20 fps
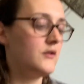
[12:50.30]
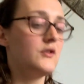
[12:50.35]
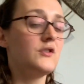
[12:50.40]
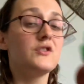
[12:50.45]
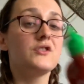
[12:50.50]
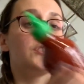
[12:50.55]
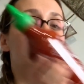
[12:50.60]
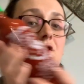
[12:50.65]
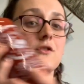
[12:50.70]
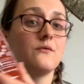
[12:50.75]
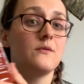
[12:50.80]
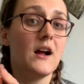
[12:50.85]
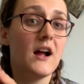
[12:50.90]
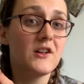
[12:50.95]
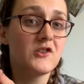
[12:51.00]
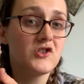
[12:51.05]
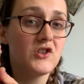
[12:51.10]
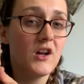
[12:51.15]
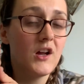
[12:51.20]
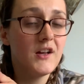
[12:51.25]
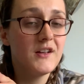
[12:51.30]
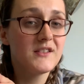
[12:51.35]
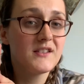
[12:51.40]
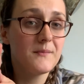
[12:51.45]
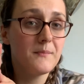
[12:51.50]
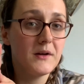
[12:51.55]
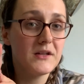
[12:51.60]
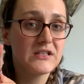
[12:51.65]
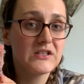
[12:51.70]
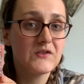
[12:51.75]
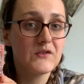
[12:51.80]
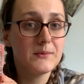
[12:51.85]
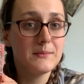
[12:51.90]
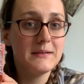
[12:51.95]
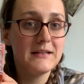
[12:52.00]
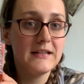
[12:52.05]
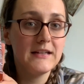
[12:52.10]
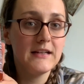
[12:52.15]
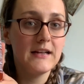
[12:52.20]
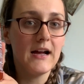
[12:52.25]
Sriracha is a must for
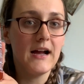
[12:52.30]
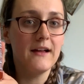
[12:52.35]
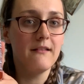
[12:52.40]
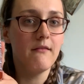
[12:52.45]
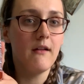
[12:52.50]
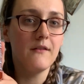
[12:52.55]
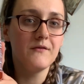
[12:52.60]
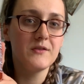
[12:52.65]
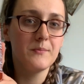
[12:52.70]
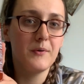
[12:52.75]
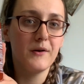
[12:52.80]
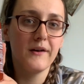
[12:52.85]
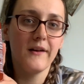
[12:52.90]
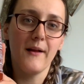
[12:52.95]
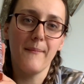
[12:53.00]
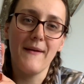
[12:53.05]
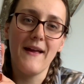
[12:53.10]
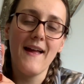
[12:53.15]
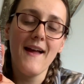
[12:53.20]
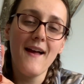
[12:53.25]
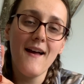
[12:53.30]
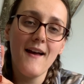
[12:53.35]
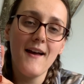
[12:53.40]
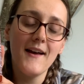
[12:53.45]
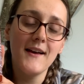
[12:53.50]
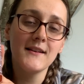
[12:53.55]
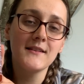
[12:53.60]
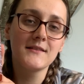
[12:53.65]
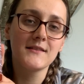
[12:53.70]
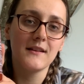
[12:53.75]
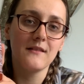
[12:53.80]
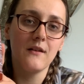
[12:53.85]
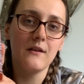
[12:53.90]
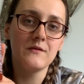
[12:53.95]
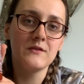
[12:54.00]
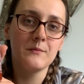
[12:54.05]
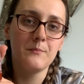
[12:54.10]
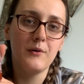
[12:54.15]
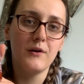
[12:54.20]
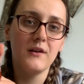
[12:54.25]
me. I love to put it on my eggs. I
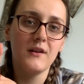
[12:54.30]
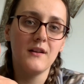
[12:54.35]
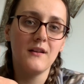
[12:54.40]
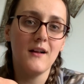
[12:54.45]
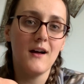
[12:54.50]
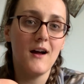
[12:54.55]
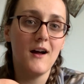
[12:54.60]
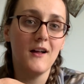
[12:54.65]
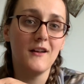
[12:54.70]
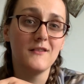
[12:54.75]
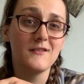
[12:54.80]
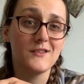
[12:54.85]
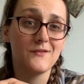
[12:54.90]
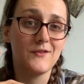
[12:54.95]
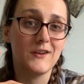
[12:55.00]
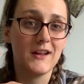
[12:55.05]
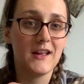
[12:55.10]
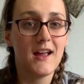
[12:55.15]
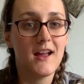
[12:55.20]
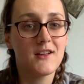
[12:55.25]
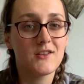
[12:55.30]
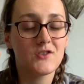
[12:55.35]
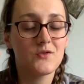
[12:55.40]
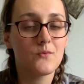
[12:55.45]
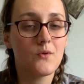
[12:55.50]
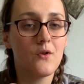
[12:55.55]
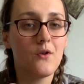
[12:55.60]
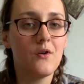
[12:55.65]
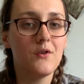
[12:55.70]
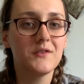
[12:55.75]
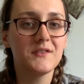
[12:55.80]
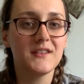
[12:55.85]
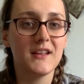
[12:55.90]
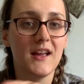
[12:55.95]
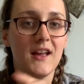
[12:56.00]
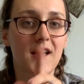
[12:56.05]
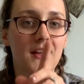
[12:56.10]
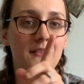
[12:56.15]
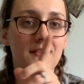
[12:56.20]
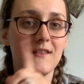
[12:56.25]
love to put it on different casseroles,
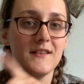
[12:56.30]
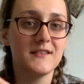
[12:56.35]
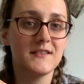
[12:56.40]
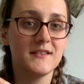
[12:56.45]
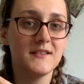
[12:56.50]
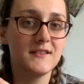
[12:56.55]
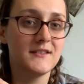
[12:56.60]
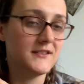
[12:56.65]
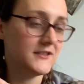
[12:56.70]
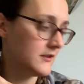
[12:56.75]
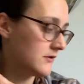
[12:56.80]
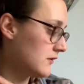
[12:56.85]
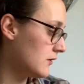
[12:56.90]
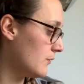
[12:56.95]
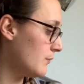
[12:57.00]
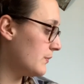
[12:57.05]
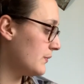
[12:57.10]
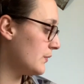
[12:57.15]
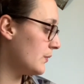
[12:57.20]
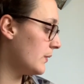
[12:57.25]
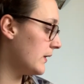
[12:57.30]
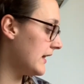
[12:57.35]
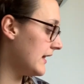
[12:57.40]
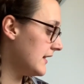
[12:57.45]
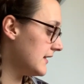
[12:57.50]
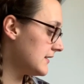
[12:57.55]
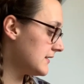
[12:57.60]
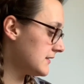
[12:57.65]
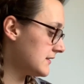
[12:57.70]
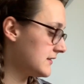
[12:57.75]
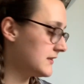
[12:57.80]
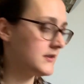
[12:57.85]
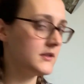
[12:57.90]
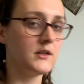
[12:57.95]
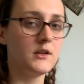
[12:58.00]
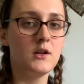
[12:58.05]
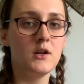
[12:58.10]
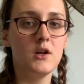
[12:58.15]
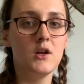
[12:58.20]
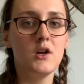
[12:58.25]
and this is 0 points.
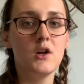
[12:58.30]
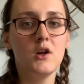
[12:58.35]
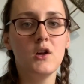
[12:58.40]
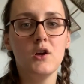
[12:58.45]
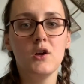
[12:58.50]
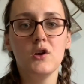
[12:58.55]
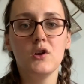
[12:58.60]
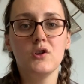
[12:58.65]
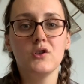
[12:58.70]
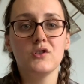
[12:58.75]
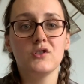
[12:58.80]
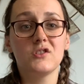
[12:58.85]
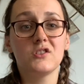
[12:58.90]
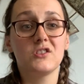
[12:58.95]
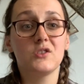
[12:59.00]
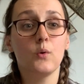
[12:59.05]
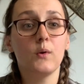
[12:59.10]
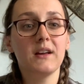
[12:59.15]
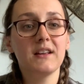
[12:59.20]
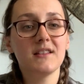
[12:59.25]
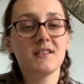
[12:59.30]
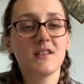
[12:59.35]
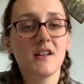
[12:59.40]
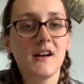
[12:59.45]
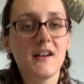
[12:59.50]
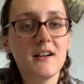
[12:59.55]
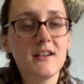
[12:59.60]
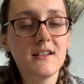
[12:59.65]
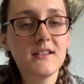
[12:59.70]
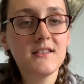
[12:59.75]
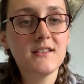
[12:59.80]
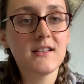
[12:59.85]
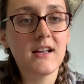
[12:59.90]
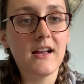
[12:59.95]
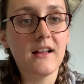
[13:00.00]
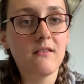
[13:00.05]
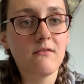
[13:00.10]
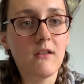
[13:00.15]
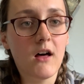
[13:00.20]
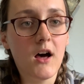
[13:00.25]
Soy sauce,
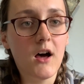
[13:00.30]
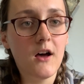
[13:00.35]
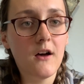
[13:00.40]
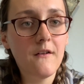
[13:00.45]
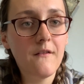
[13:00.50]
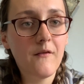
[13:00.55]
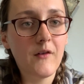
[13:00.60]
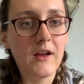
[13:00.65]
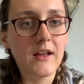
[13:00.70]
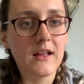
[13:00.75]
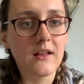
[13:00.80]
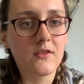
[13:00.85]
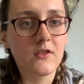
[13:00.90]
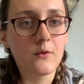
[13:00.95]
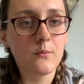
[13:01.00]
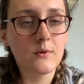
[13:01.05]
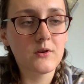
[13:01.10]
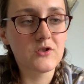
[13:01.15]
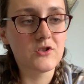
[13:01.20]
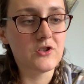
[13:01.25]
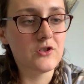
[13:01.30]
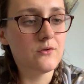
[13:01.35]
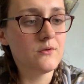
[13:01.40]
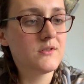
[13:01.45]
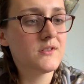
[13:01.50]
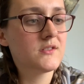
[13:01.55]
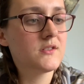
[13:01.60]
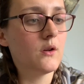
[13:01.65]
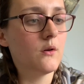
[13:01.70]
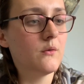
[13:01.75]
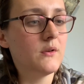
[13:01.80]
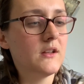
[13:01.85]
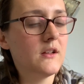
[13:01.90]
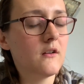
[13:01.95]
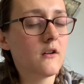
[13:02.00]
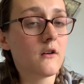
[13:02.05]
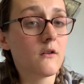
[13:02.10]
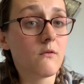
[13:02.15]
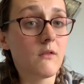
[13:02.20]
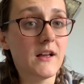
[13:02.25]
I love. I get the reduced sodium
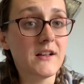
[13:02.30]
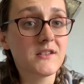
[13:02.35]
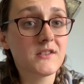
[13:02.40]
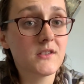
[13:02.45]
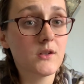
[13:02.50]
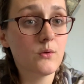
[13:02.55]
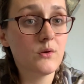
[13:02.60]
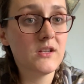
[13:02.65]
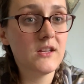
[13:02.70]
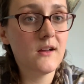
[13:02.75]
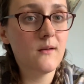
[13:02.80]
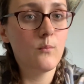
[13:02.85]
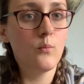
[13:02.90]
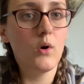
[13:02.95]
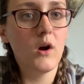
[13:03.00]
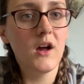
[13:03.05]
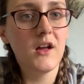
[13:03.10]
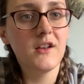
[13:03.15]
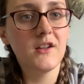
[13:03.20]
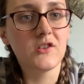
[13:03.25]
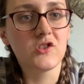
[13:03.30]
or less sodium one.